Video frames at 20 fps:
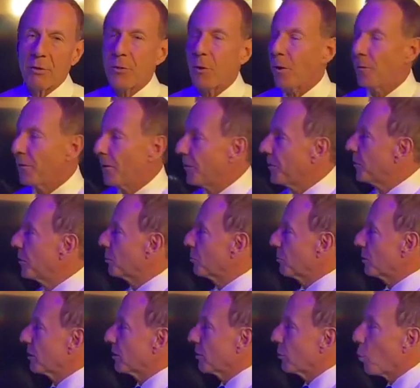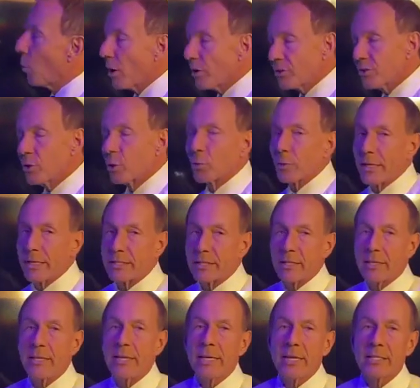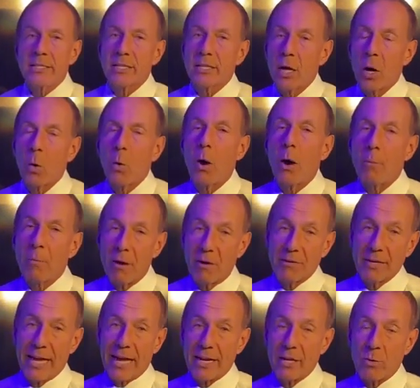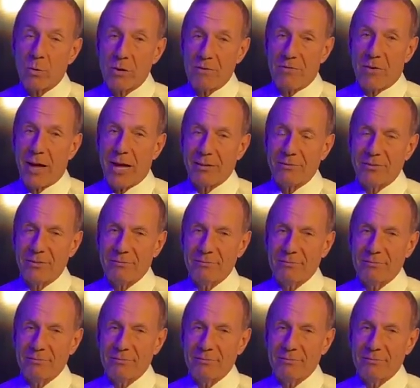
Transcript: thought that there really was no reason to go above Category 5.